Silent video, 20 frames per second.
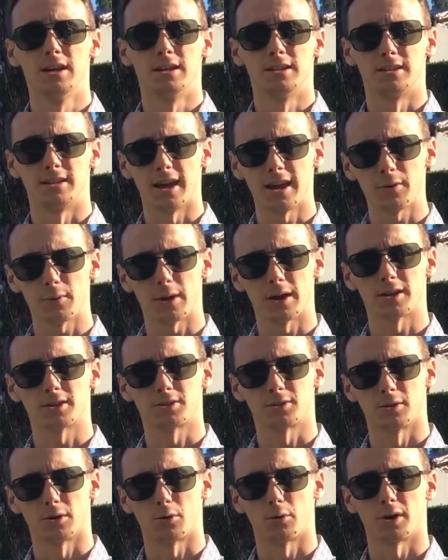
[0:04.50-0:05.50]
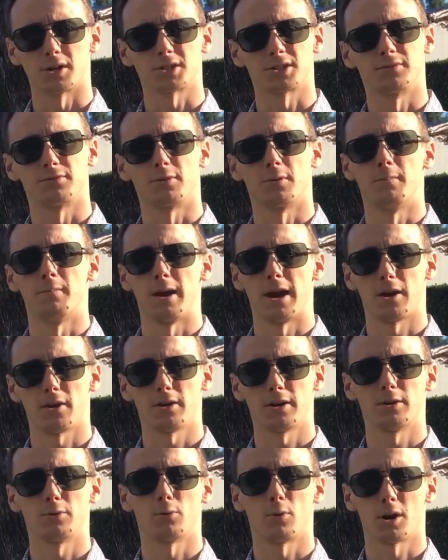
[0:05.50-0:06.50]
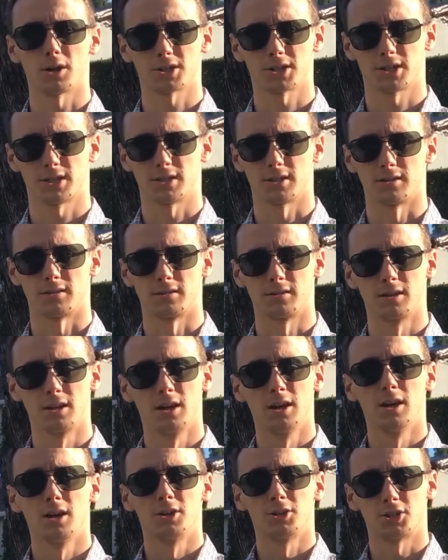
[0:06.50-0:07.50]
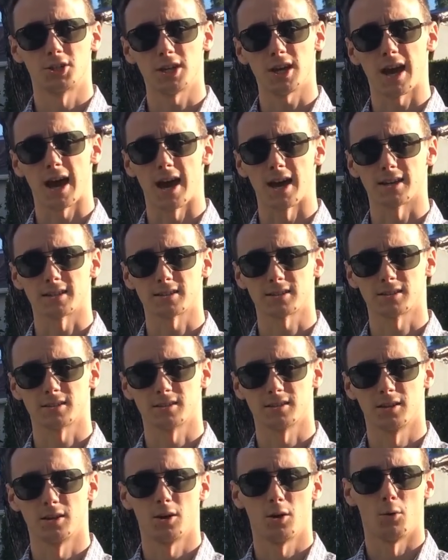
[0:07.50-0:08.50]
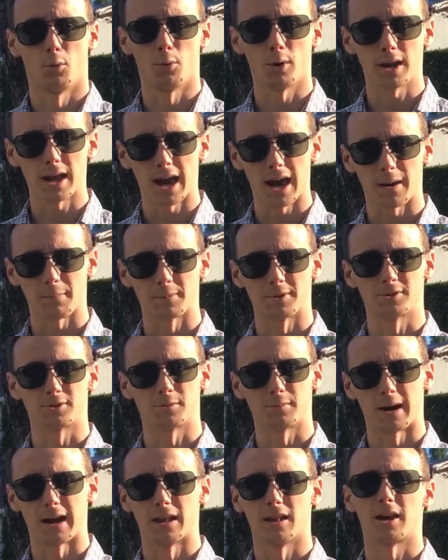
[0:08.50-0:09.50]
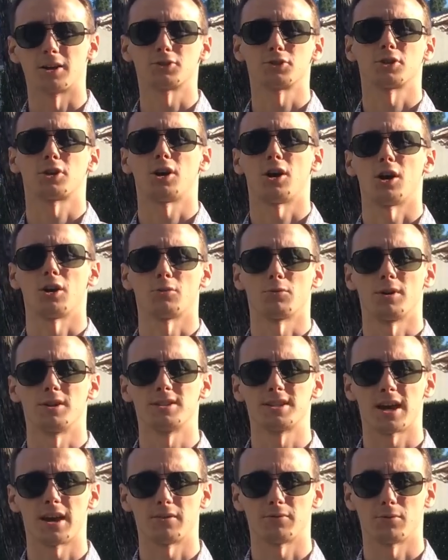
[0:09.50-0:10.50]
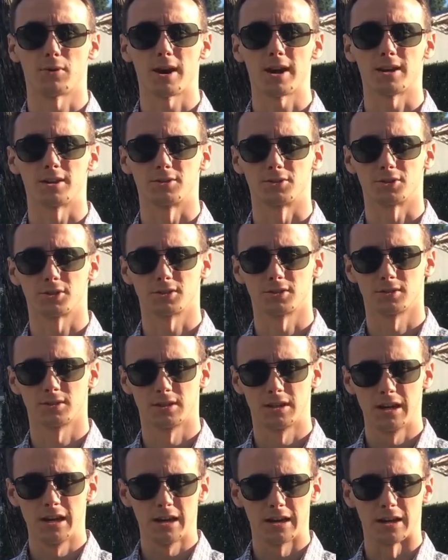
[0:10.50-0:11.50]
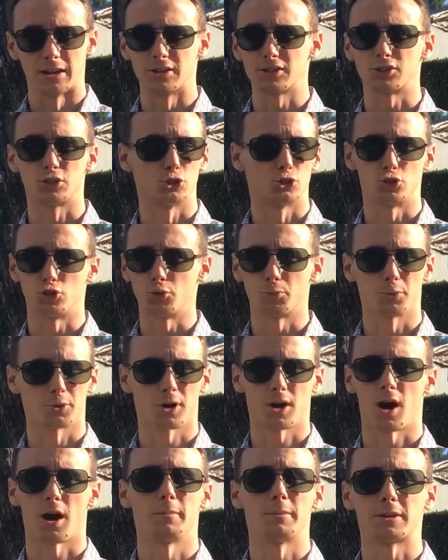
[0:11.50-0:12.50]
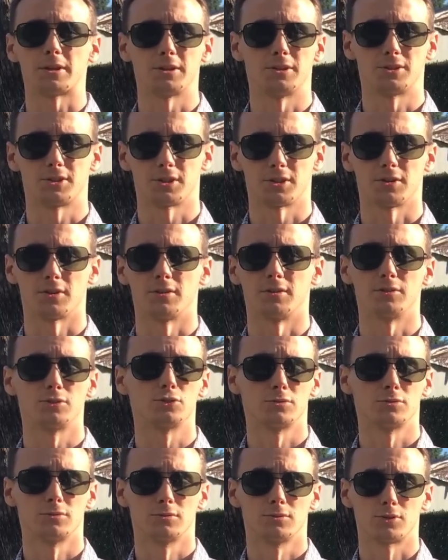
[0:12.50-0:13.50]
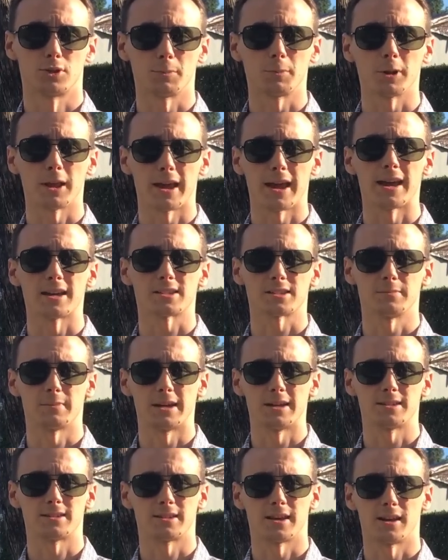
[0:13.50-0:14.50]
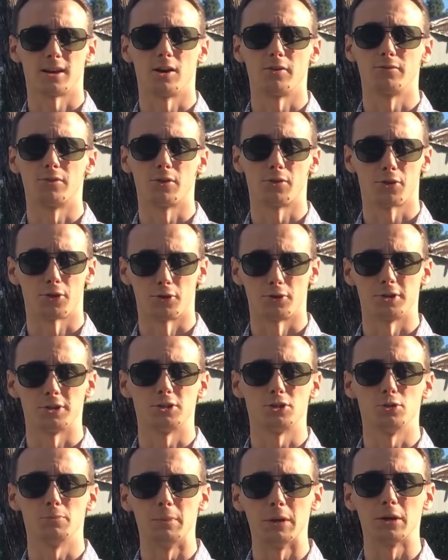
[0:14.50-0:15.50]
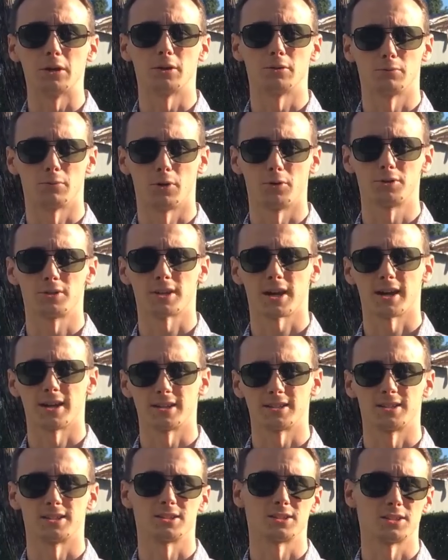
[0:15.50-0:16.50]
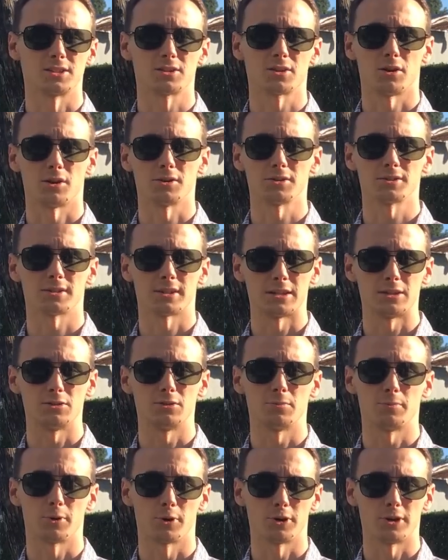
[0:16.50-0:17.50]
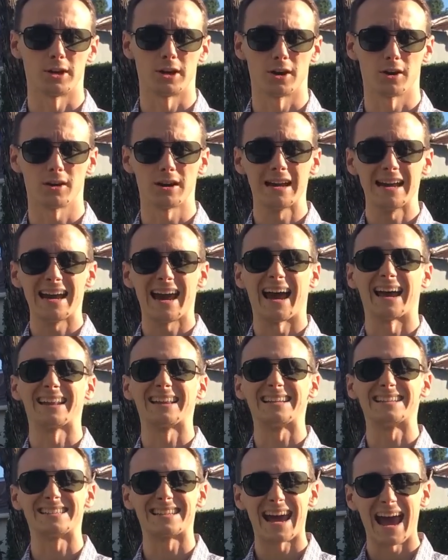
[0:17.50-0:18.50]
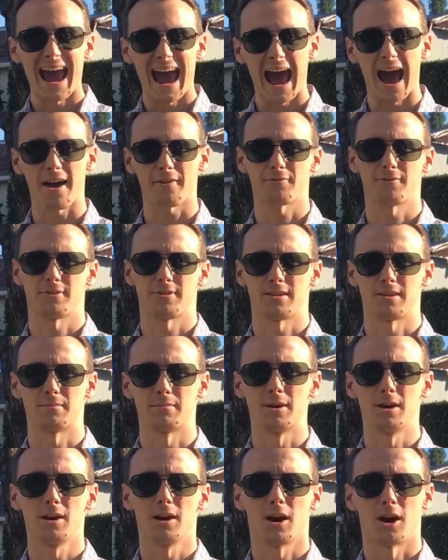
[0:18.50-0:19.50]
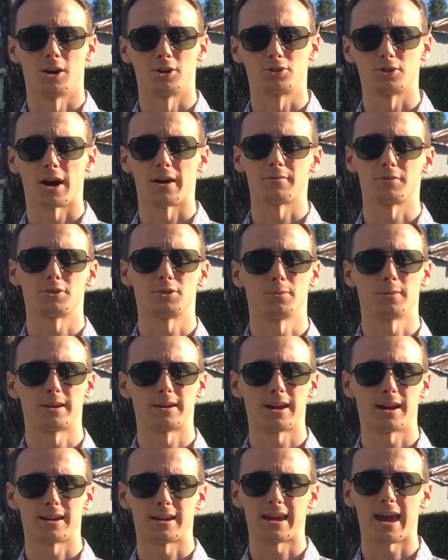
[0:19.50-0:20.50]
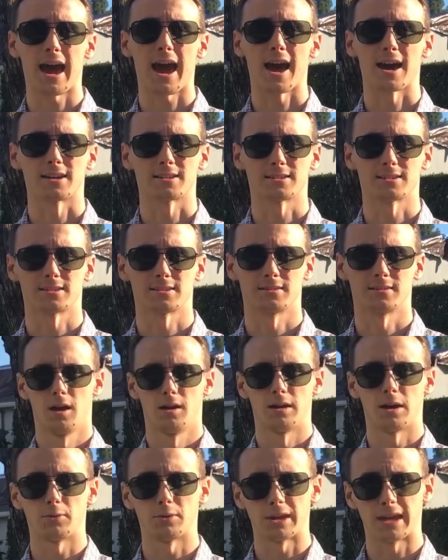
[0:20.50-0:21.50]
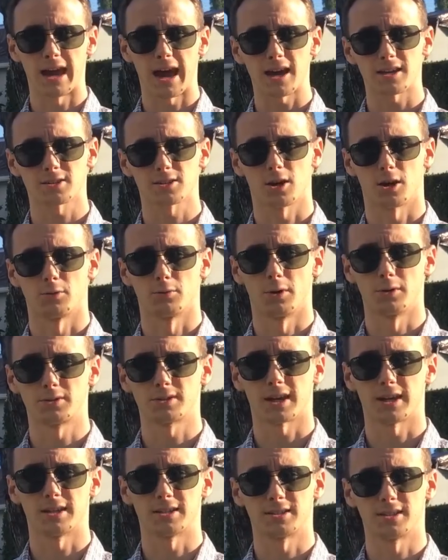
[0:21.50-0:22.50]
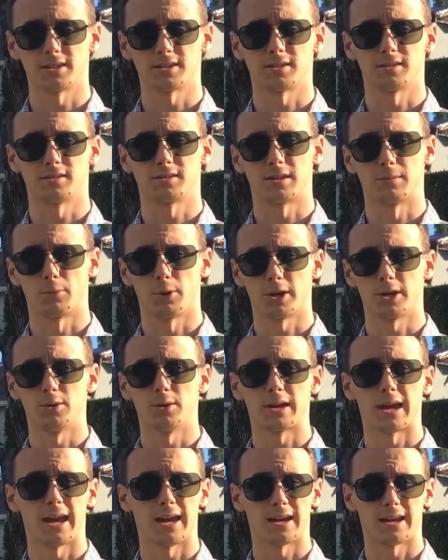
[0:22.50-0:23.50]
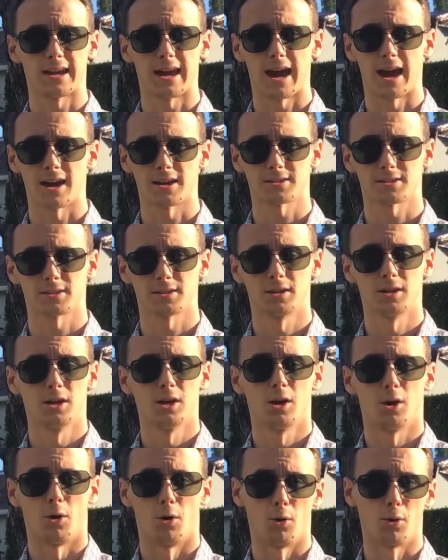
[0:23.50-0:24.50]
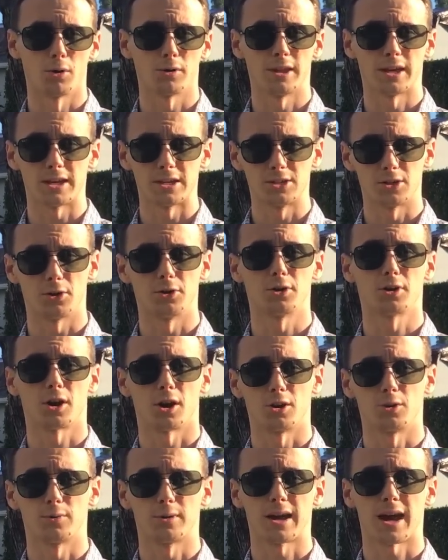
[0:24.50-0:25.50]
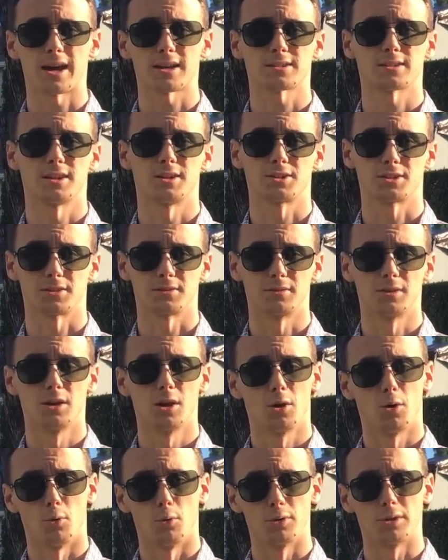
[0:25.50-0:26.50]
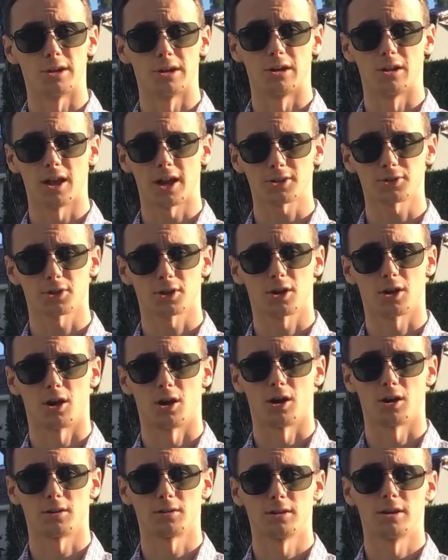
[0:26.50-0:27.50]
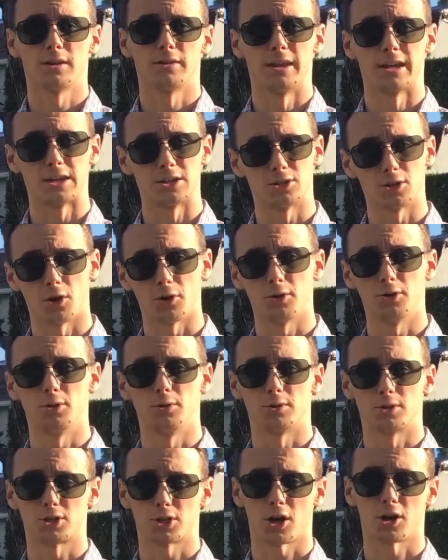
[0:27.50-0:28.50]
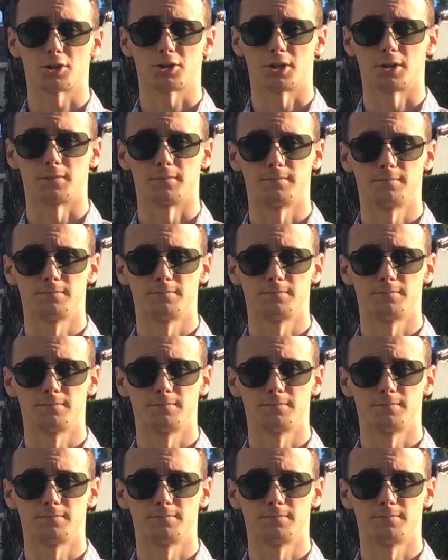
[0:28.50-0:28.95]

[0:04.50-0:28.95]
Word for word: Today we answer a question from Mary in Washington. She asks, what happens when my electric car runs out of range? Now, this is a super common concern. triple A estimates that of the thirty-two million roadside assistance calls they do per year, at least half of them are drivers who ran out of gas. Now, with a gas car, roadside assistance can bring you a can of gas, or they can tow your car to a gas station. With an electric car, they can tow you to a charger.